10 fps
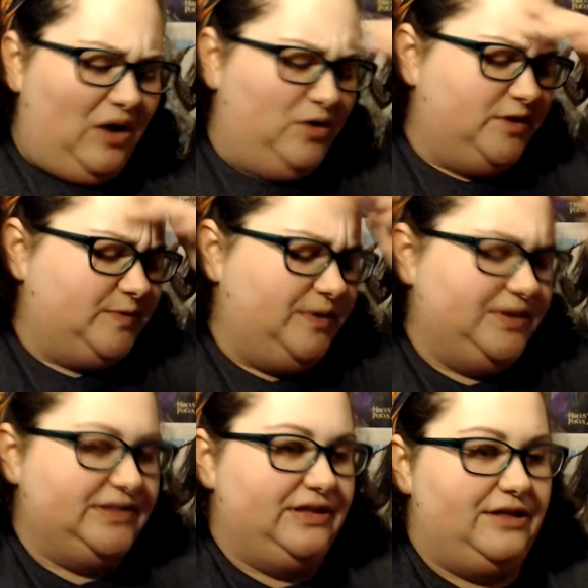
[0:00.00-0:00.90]
Hocus
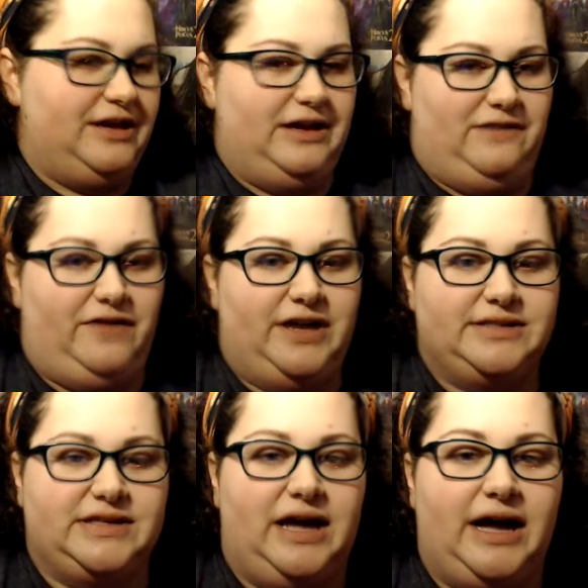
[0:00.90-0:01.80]
Pocus, The Thinking
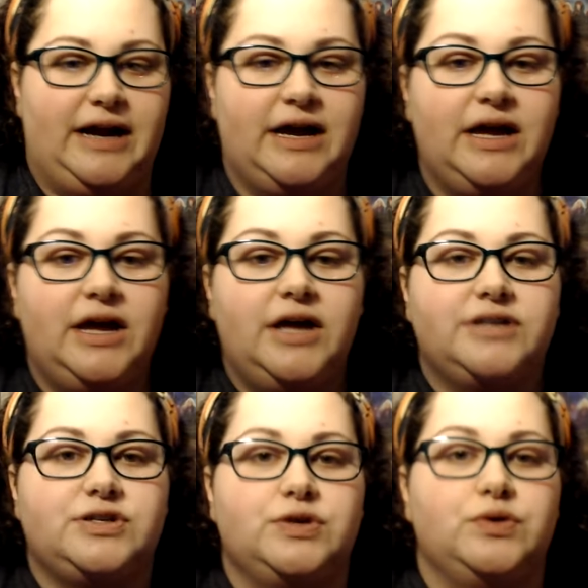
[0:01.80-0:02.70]
Fan's Guide
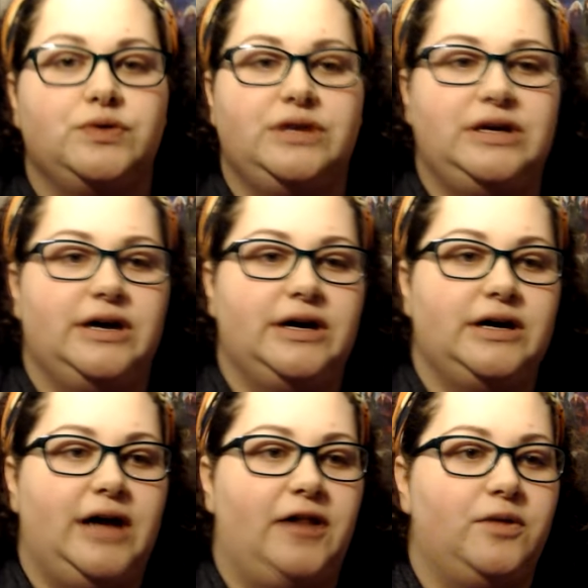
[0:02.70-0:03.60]
to the
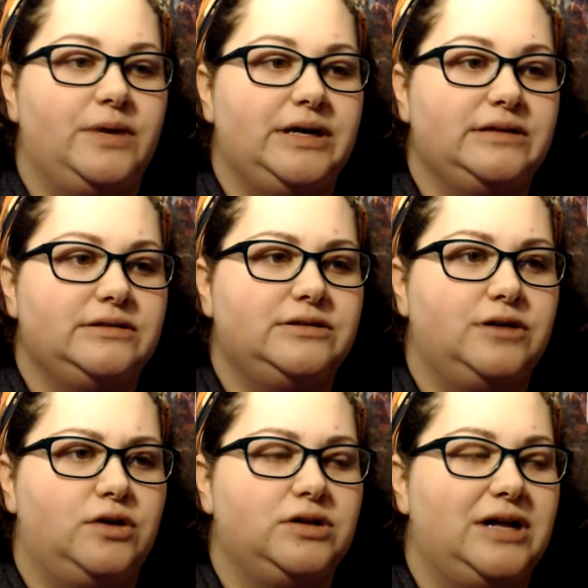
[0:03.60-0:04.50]
Halloween
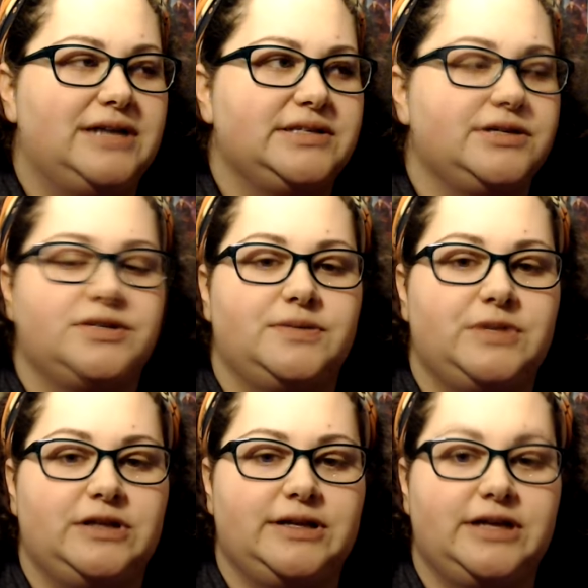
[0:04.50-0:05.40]
Cult Classic, or
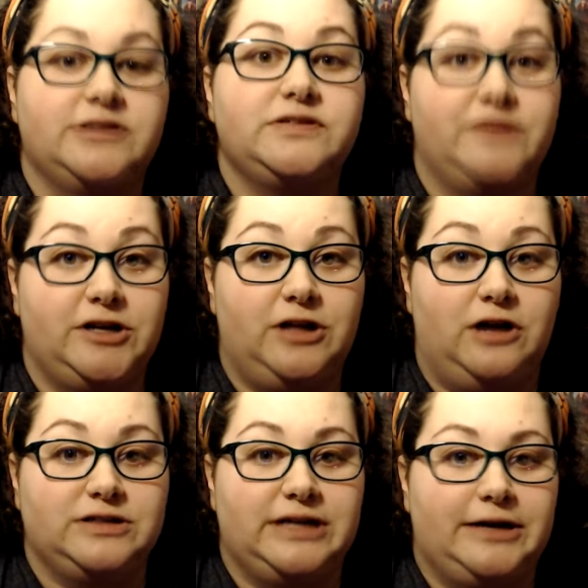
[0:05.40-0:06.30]
something like that. It's a very
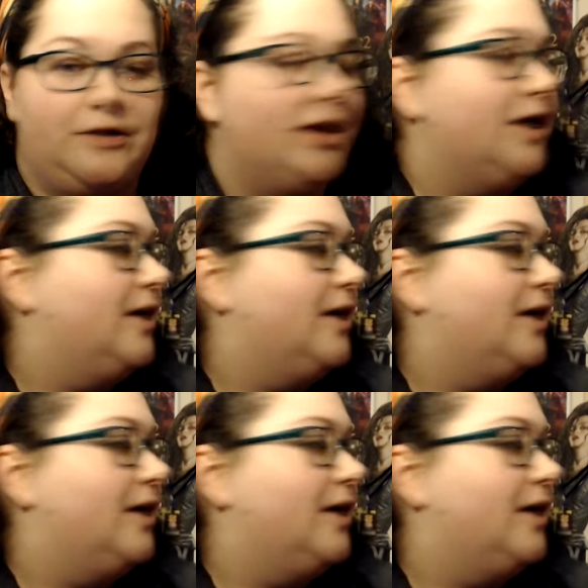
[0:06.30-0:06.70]
long title,